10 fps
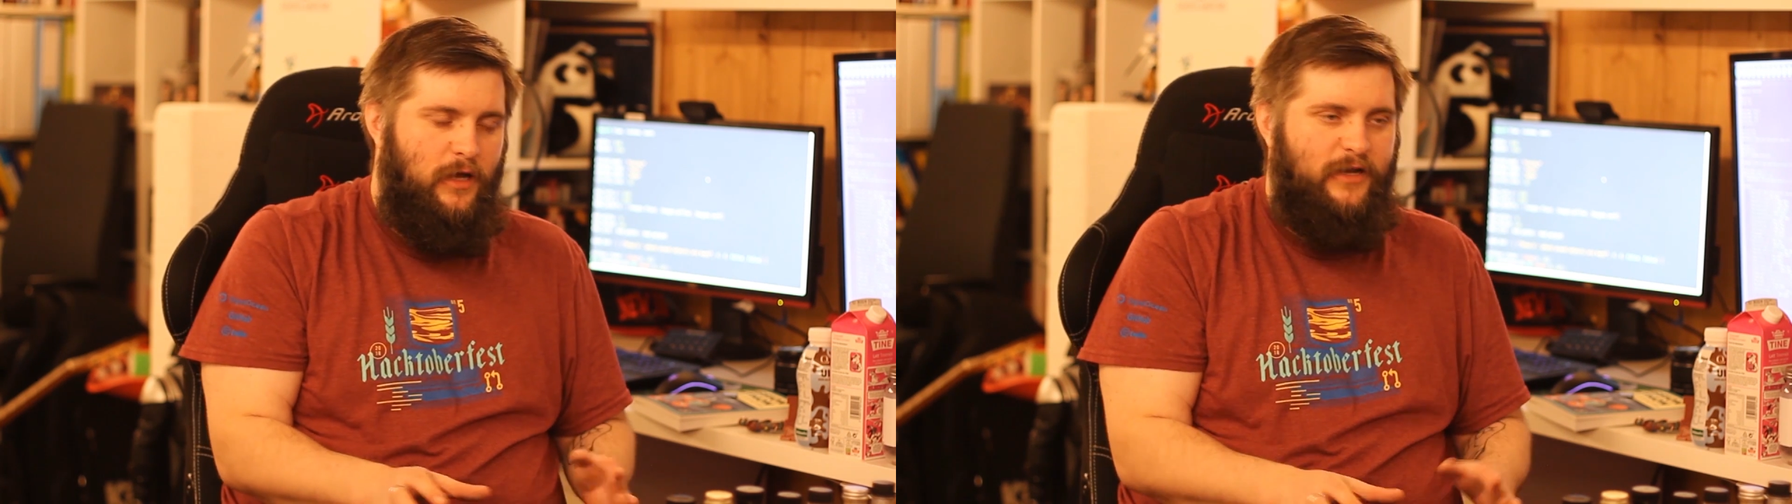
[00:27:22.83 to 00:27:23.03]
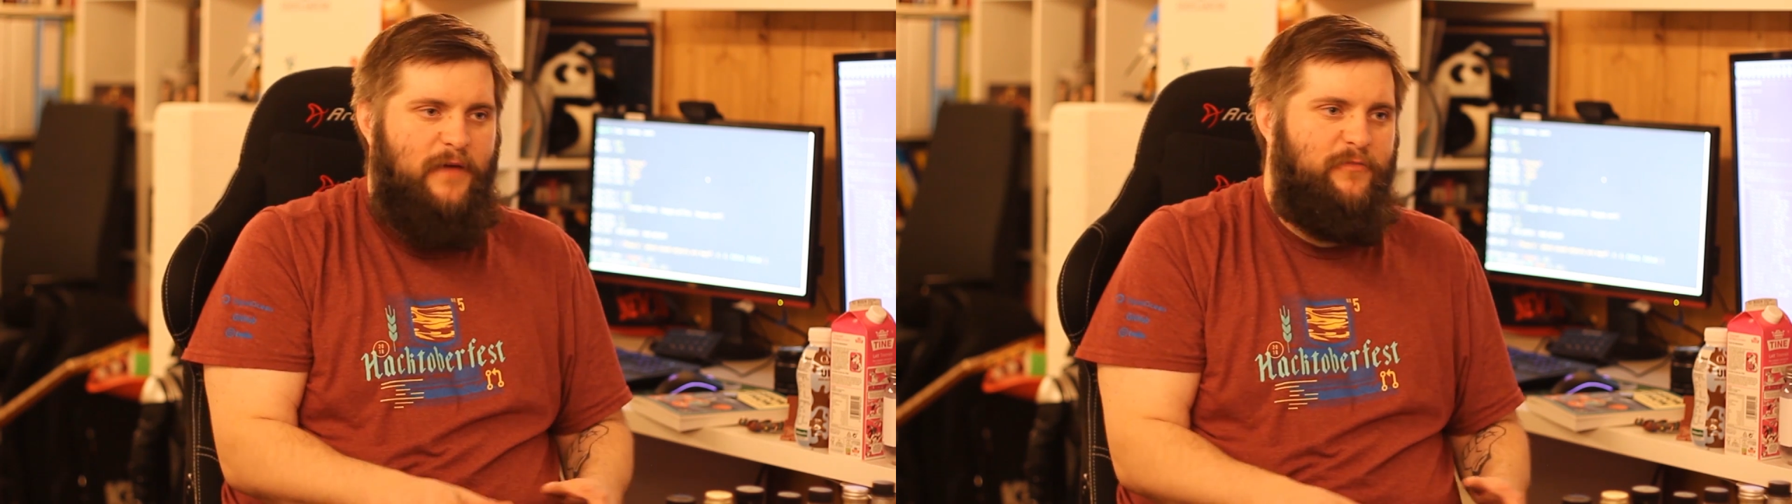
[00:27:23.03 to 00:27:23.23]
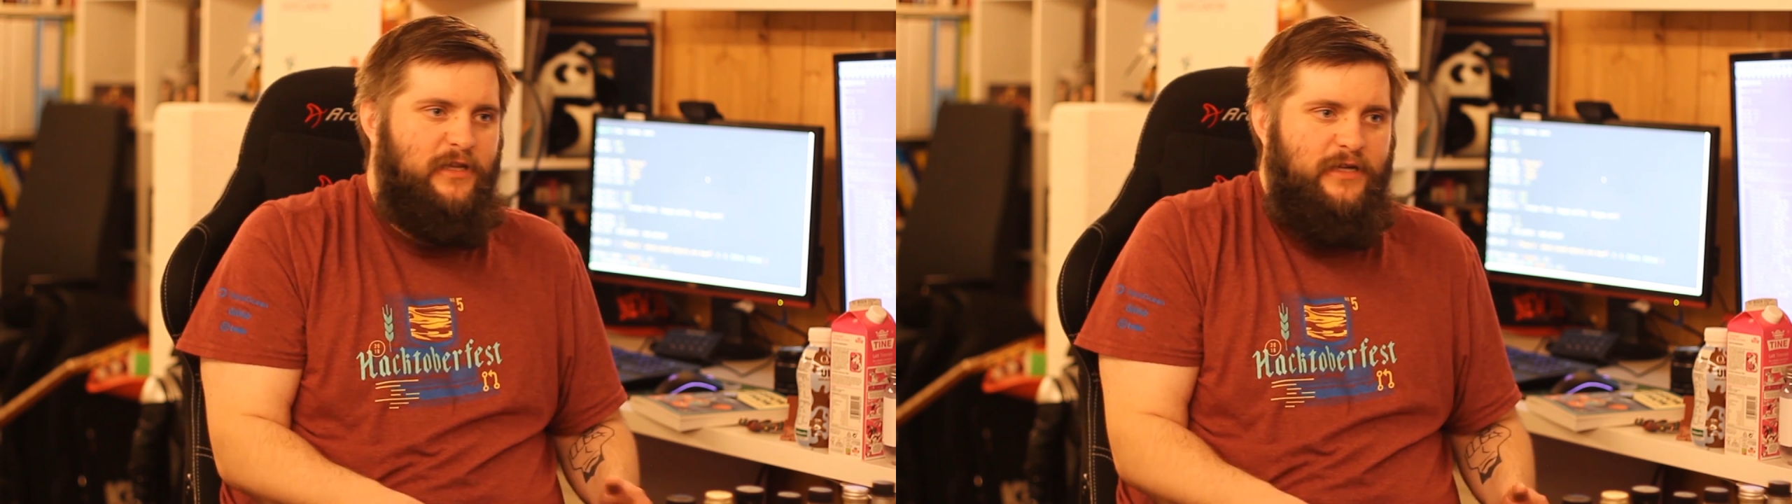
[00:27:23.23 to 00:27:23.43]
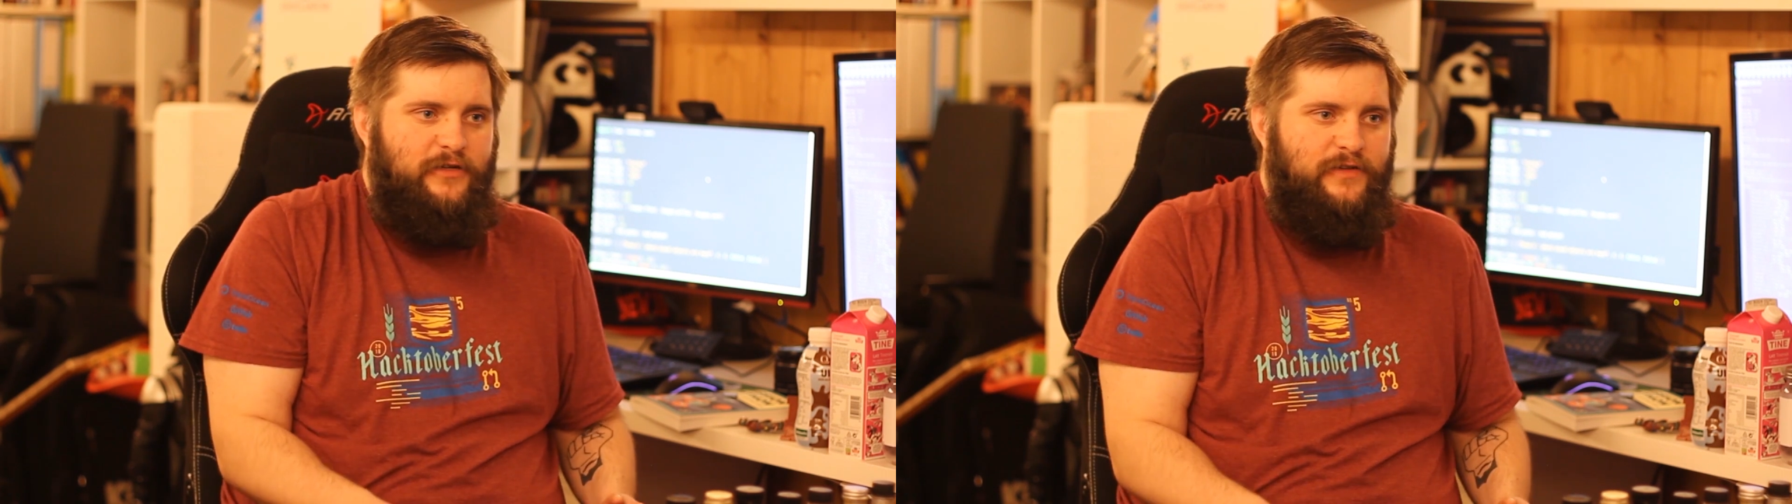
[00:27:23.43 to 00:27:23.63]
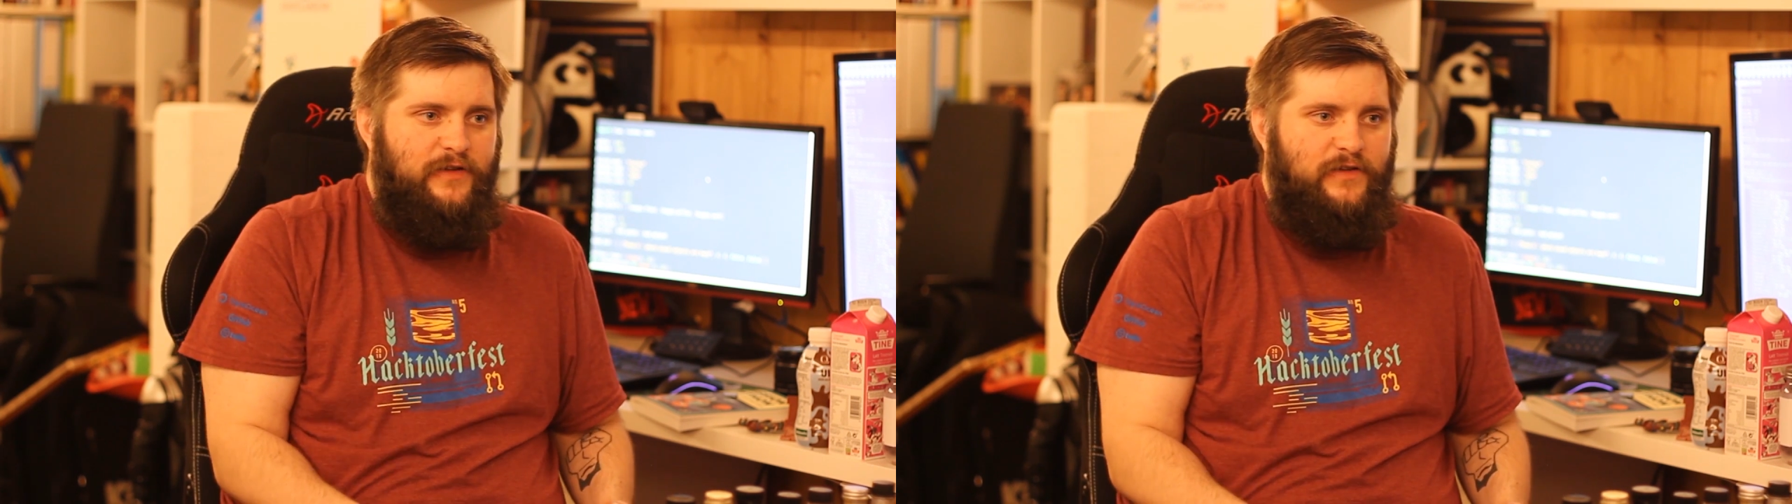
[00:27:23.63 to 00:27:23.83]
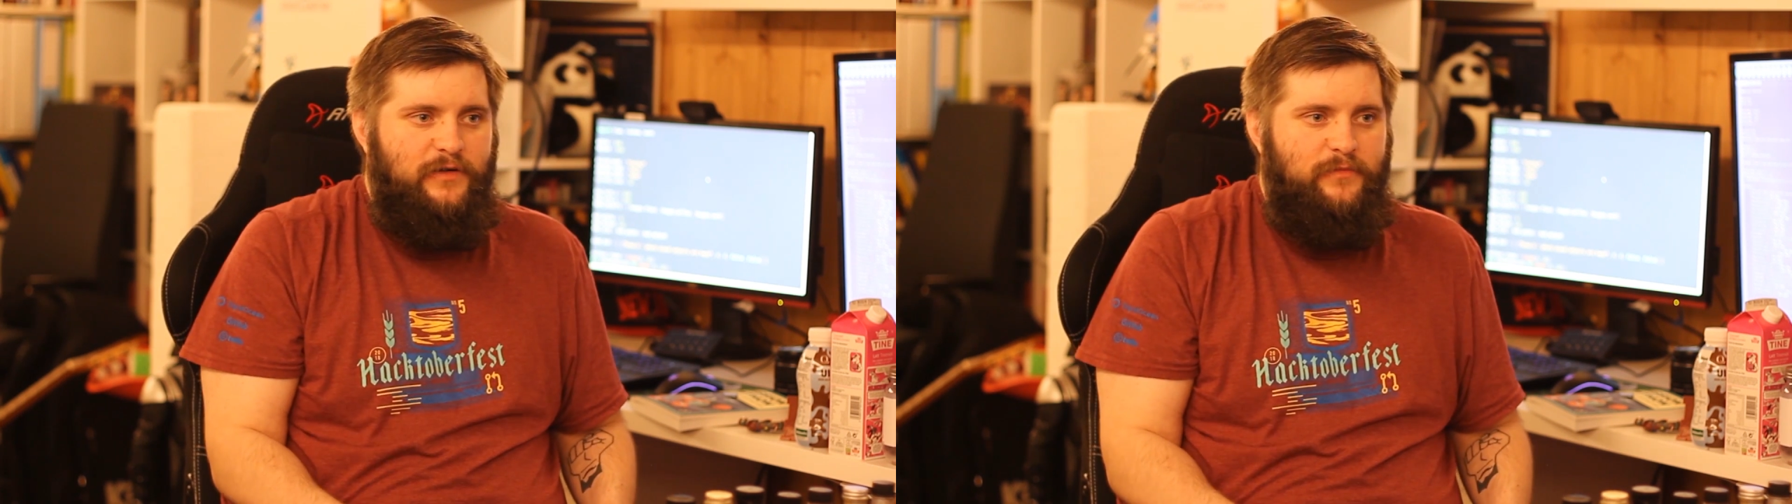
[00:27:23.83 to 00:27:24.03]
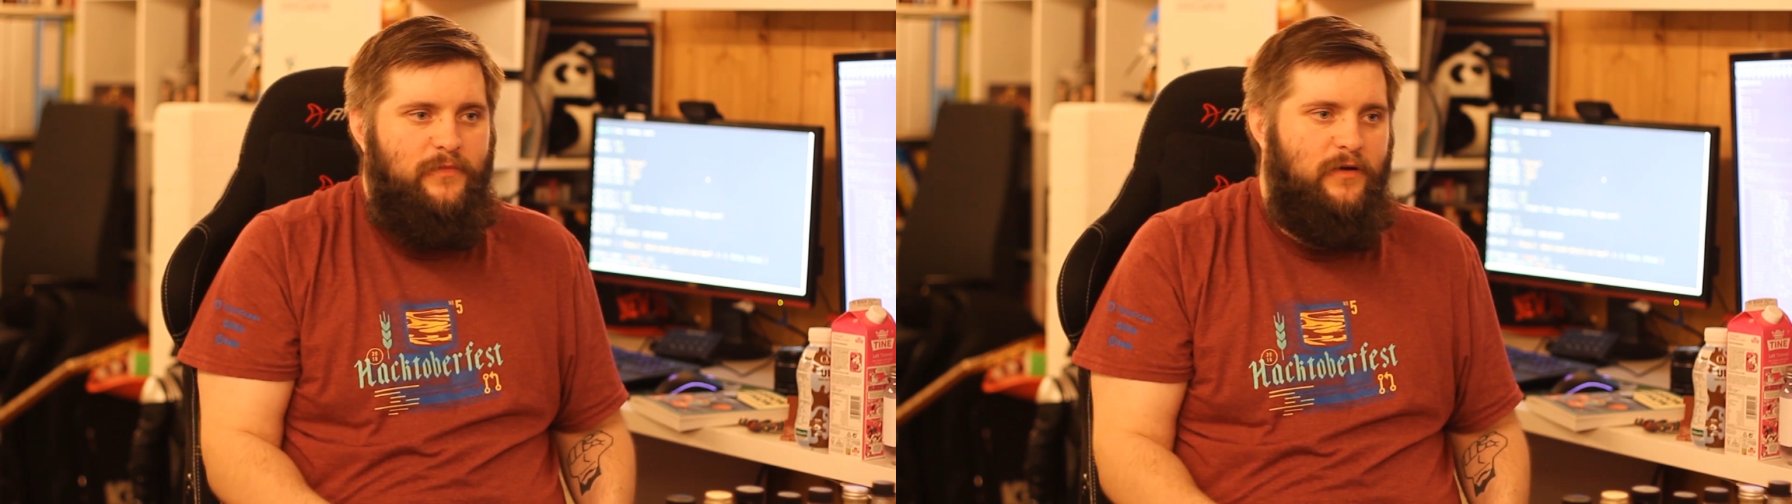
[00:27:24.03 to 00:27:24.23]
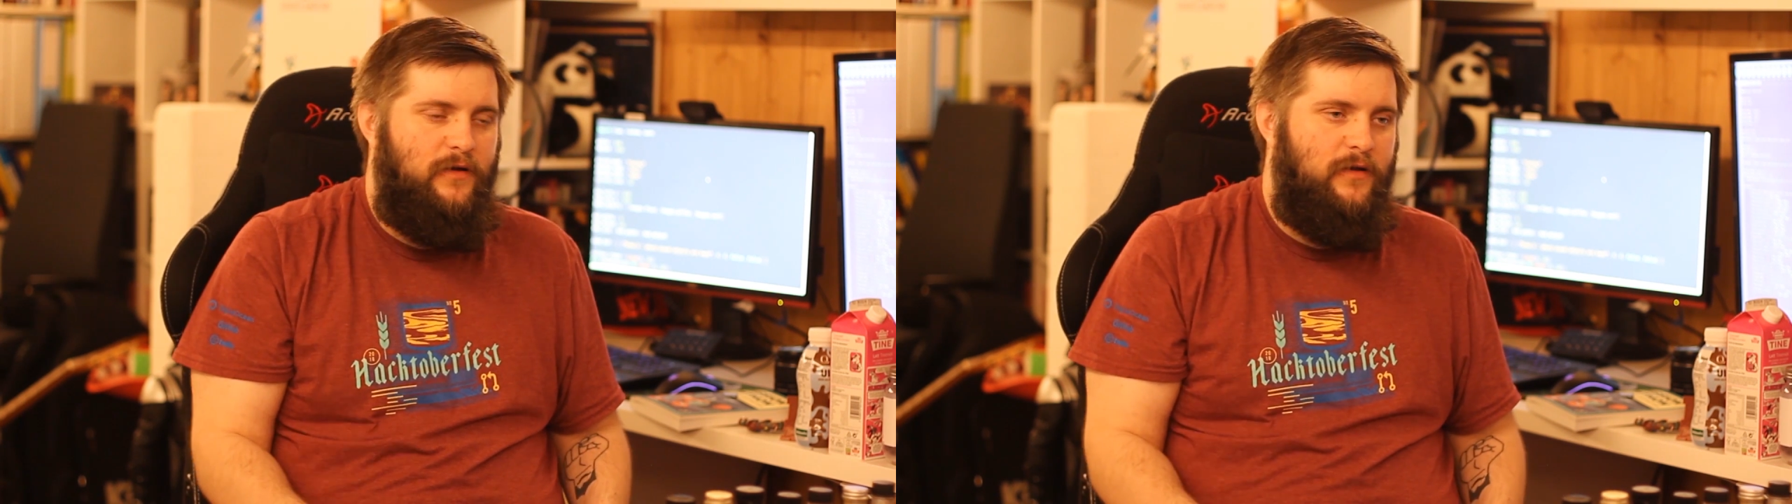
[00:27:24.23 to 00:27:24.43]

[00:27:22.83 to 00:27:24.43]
emulator system.